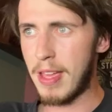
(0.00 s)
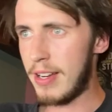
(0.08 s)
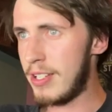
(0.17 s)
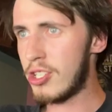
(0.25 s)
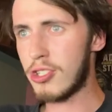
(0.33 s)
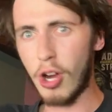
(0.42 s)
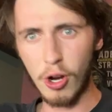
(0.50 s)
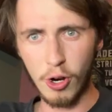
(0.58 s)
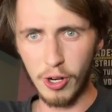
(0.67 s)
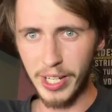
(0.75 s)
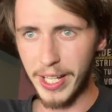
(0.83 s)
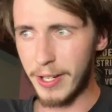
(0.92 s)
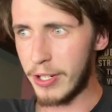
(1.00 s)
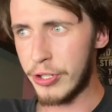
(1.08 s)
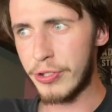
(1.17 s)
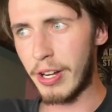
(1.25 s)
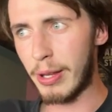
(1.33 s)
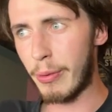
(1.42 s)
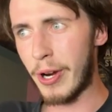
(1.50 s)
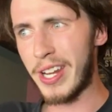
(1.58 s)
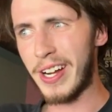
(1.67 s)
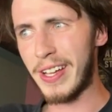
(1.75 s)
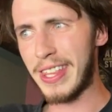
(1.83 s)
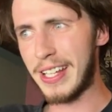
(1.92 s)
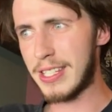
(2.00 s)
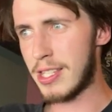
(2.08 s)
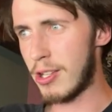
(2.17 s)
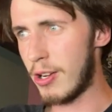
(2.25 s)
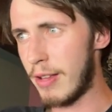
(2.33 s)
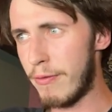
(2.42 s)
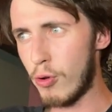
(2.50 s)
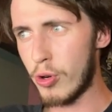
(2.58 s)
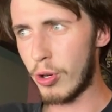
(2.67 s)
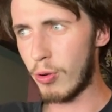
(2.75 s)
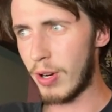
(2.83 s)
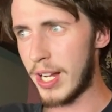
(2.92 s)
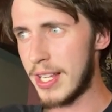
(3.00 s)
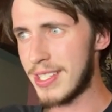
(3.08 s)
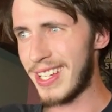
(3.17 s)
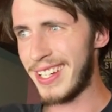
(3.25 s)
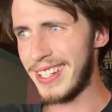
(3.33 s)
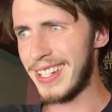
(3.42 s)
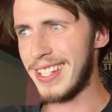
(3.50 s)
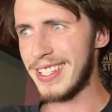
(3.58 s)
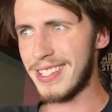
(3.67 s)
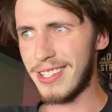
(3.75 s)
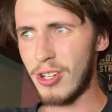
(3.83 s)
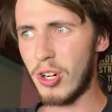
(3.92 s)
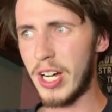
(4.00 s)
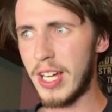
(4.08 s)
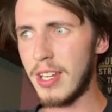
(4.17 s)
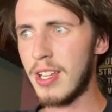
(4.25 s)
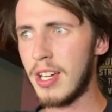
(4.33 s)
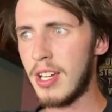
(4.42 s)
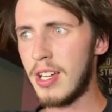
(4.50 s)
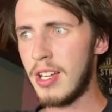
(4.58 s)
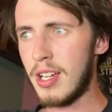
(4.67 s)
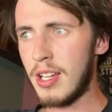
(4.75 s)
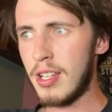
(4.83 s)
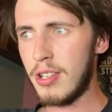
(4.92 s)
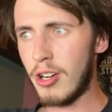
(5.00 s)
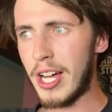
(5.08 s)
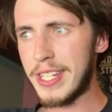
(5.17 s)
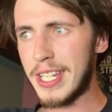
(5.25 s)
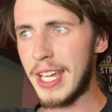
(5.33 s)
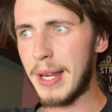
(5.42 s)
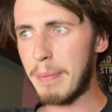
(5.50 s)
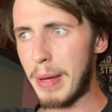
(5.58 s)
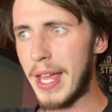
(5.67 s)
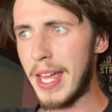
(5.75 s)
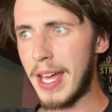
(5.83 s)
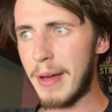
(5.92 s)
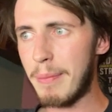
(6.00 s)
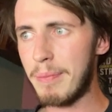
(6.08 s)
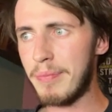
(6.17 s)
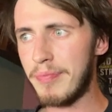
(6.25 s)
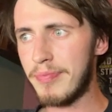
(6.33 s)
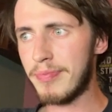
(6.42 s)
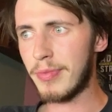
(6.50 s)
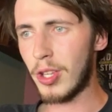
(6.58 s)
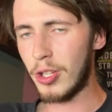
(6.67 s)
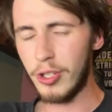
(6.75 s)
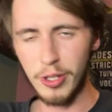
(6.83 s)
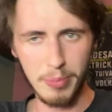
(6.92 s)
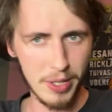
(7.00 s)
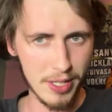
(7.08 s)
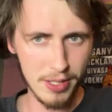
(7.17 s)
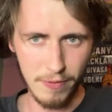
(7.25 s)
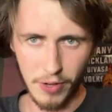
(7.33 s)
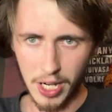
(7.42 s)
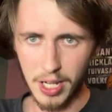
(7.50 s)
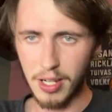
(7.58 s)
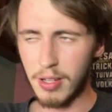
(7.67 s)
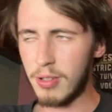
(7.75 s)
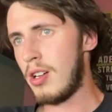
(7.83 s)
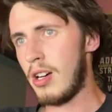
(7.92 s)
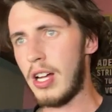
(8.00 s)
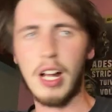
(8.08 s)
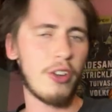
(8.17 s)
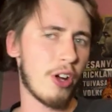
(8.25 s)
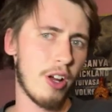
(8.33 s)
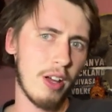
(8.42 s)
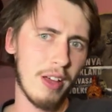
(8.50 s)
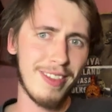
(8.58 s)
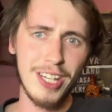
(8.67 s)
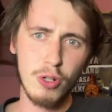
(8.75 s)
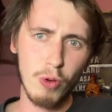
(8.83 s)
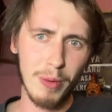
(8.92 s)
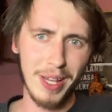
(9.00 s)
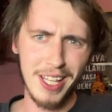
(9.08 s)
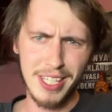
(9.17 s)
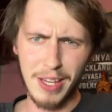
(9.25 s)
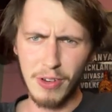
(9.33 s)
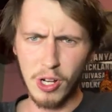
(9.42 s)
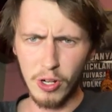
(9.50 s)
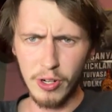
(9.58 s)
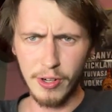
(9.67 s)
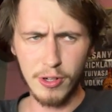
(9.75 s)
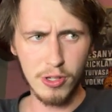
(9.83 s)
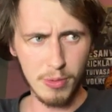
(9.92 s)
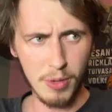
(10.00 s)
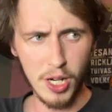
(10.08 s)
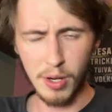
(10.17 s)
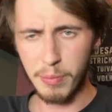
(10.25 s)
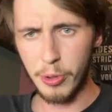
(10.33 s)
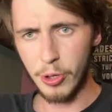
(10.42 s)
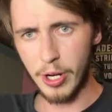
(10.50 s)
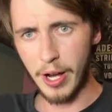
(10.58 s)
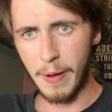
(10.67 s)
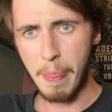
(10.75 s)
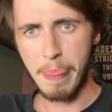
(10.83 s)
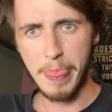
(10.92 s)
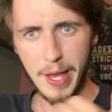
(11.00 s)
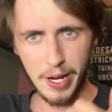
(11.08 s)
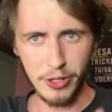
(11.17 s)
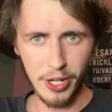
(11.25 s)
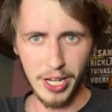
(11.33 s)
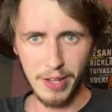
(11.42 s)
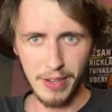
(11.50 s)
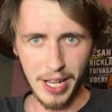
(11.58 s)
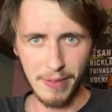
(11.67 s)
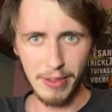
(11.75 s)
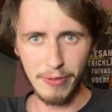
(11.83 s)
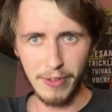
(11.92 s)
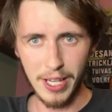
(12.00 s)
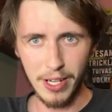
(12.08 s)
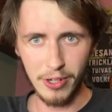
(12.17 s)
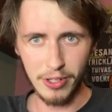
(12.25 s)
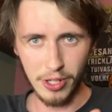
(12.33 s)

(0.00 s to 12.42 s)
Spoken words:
It is so hot here in Australia right now. I think it's 34 degrees and it is 9:19 PM. Humid as fuck. And this room gets even hotter because of my computer. I don't even have the fan on.